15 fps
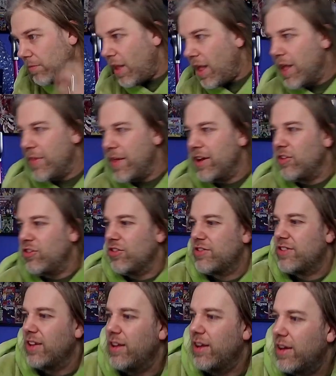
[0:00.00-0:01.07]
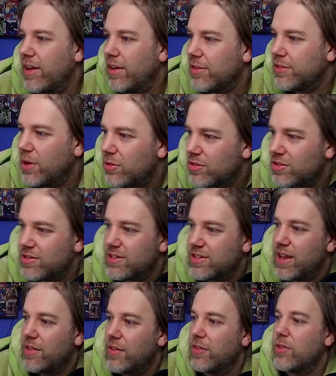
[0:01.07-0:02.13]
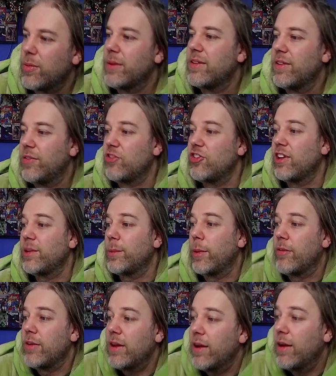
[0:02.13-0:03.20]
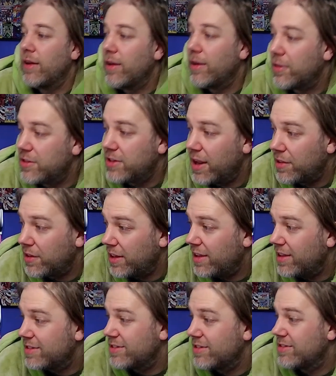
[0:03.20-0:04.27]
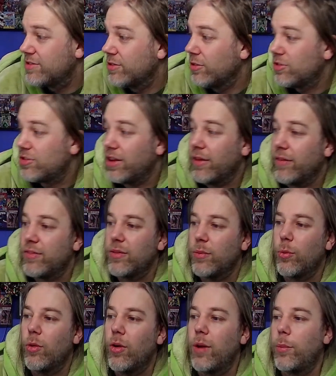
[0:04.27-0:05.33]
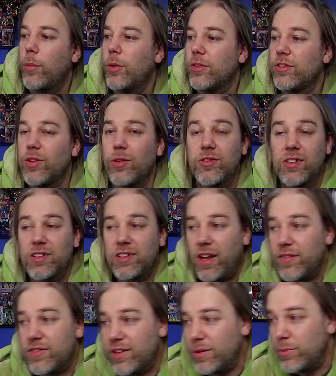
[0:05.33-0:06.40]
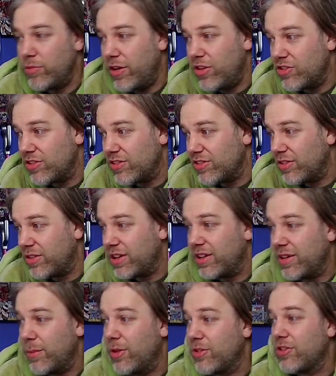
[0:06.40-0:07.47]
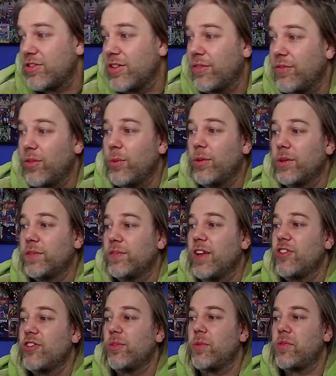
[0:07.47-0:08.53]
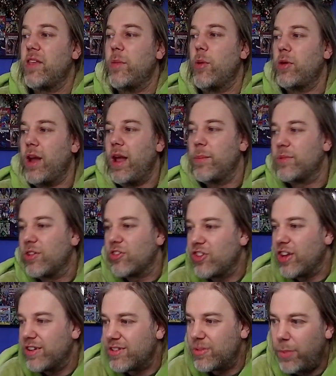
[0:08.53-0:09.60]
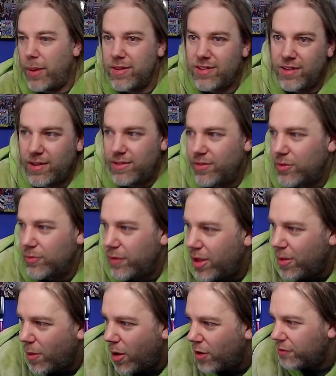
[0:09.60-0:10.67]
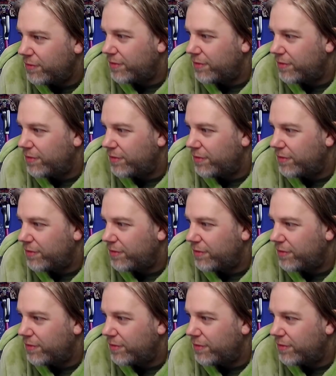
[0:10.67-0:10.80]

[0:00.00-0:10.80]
And then just a little note just to say that the 20th of January, the day that it hits the store shelves, Warhammer World is hosting a day of celebration, so you can immerse yourself in the world of legend with demo games and a chance to paint a Knight of the Realm on